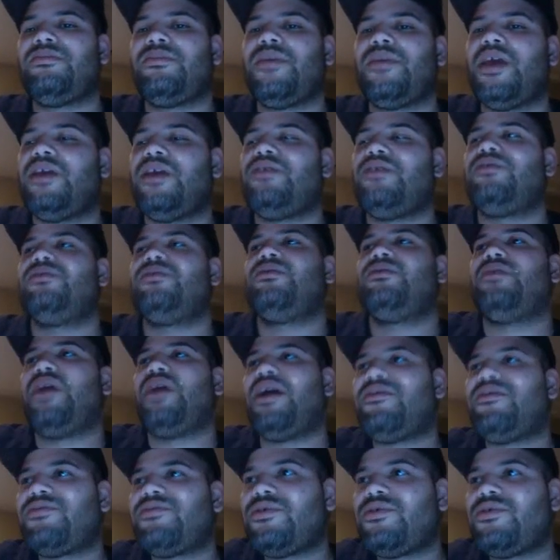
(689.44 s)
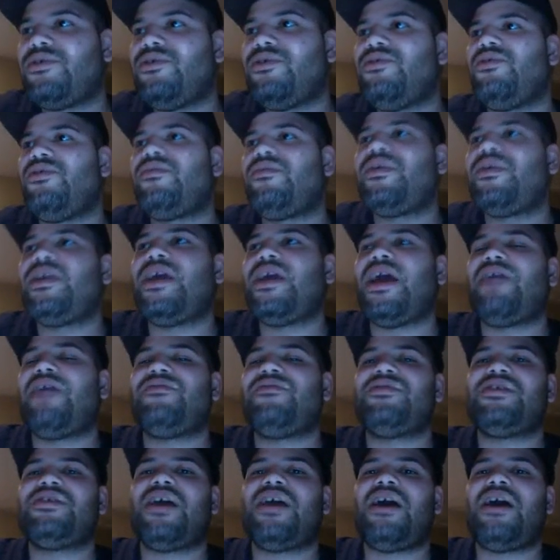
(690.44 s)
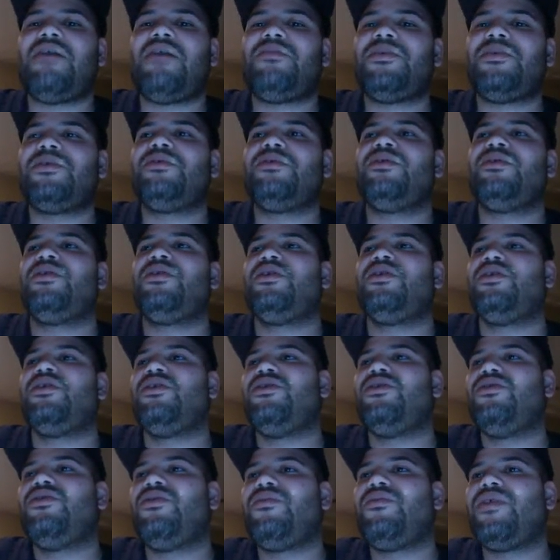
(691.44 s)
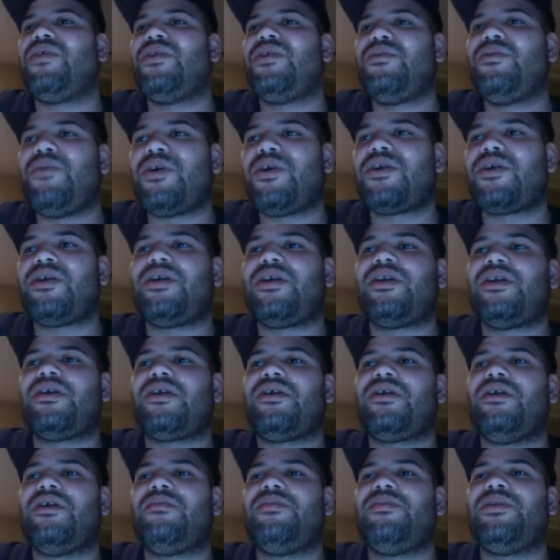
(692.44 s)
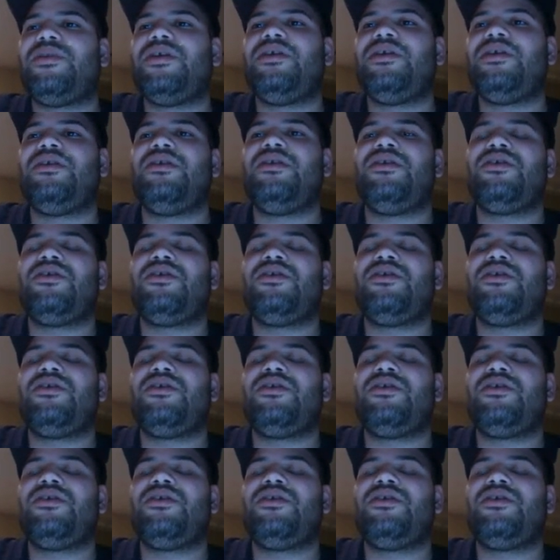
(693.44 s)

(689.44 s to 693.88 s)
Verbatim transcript: And after you already have a job and you're already working in a company,